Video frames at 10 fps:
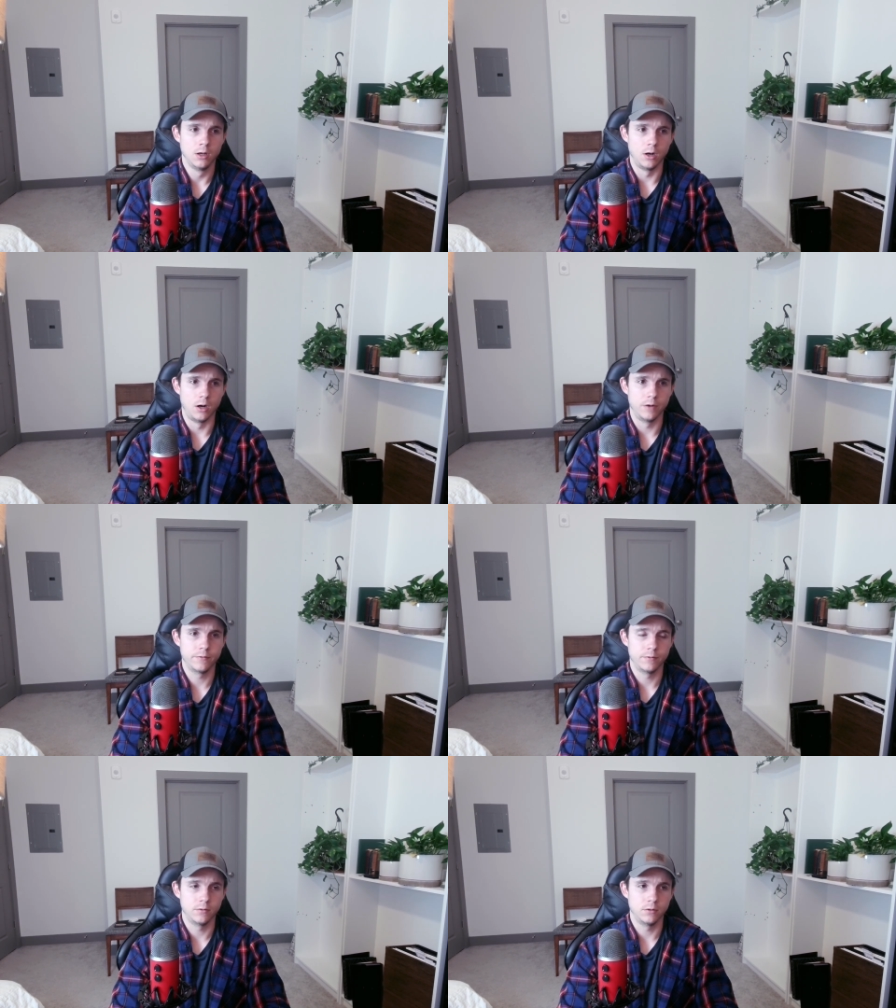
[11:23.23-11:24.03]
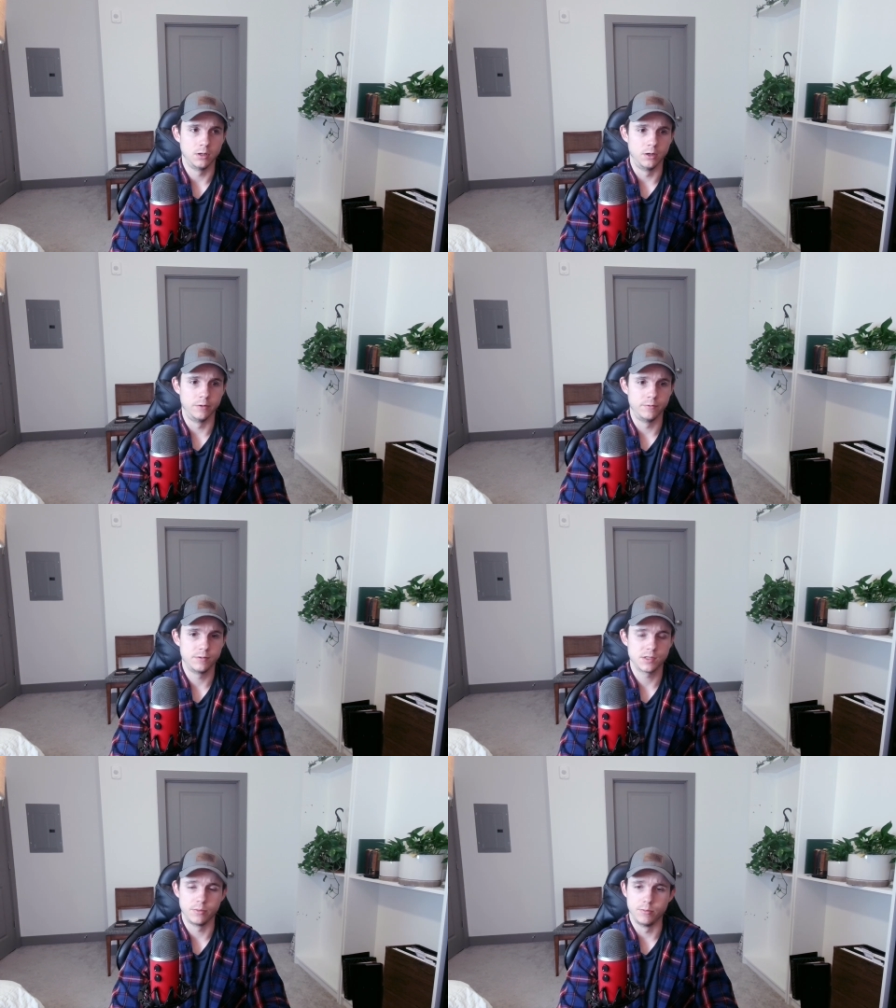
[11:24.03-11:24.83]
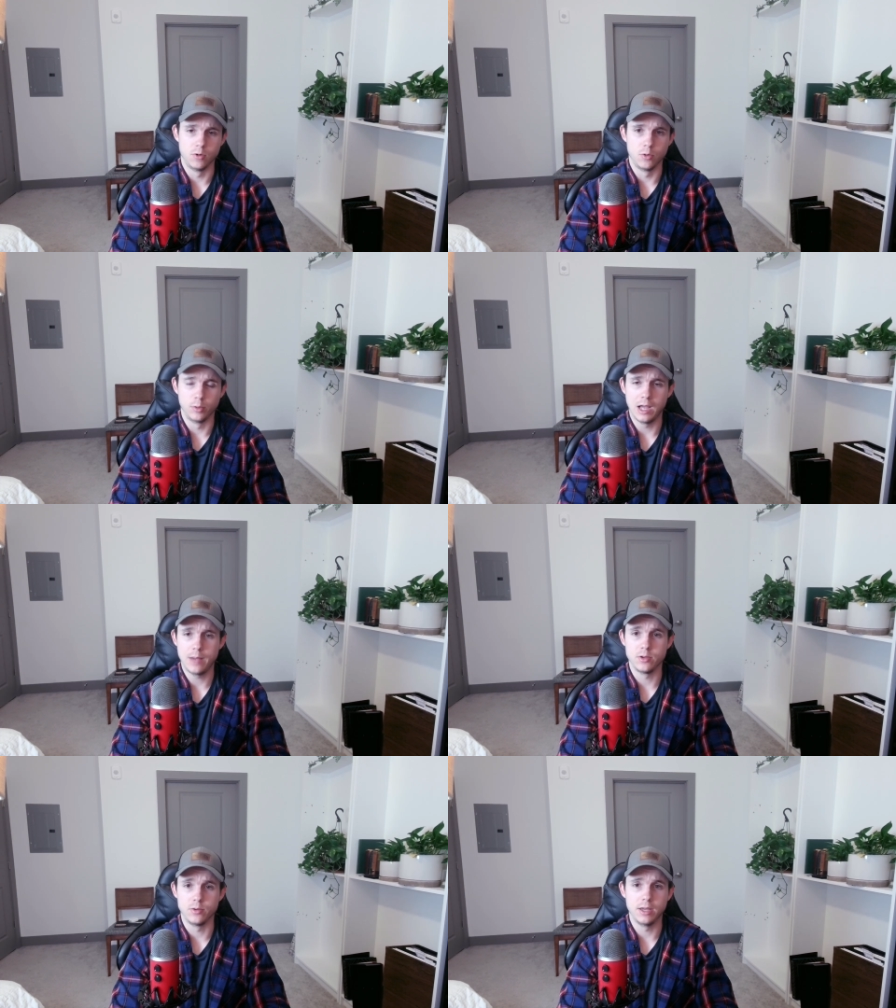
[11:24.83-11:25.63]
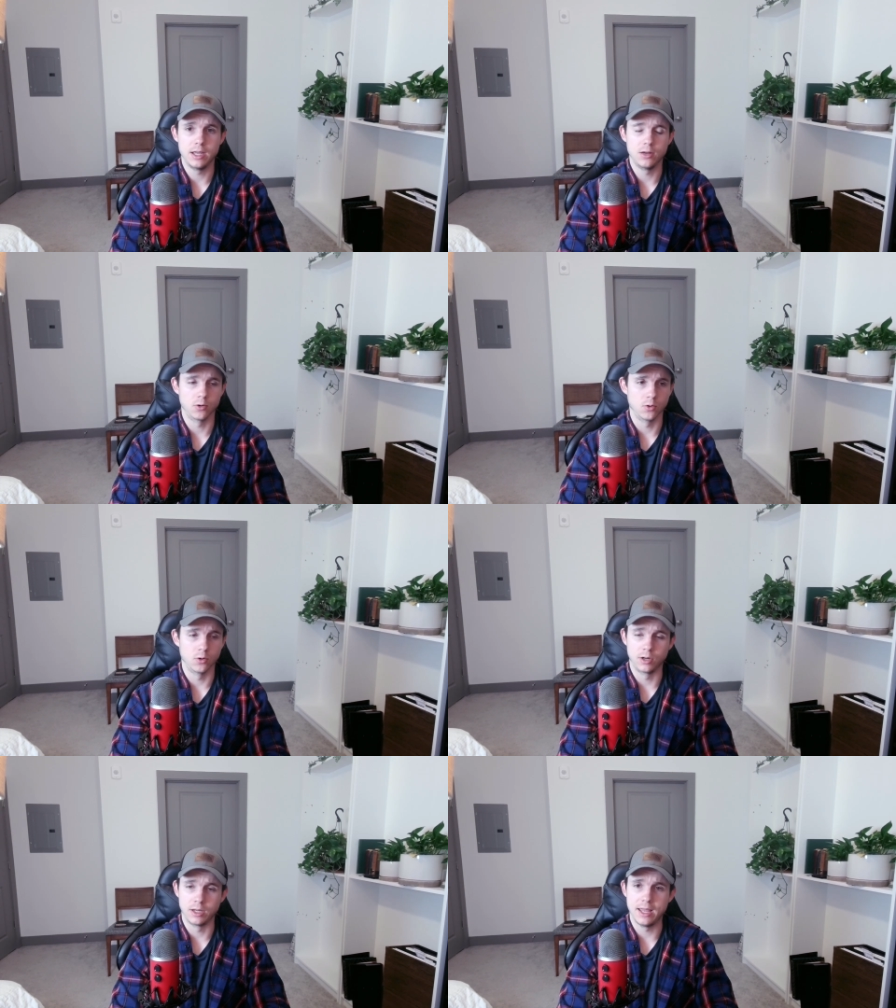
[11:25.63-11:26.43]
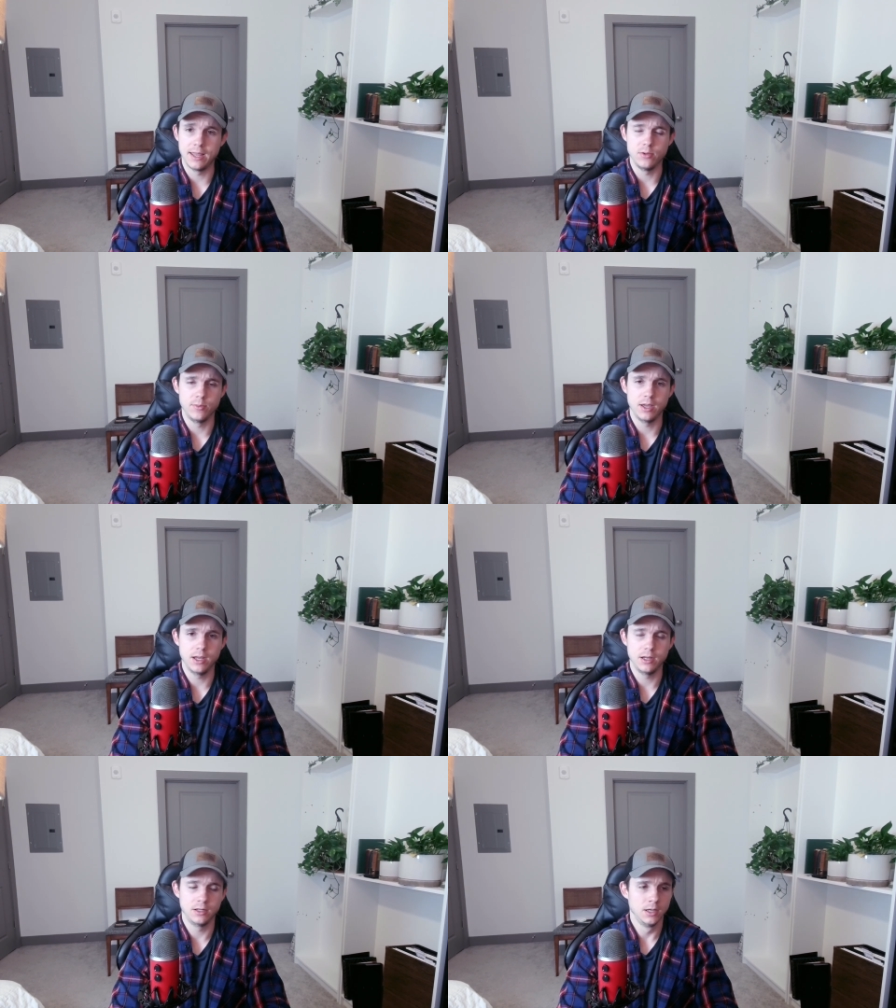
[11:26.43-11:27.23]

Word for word: off of some mobile app you made or a game you made,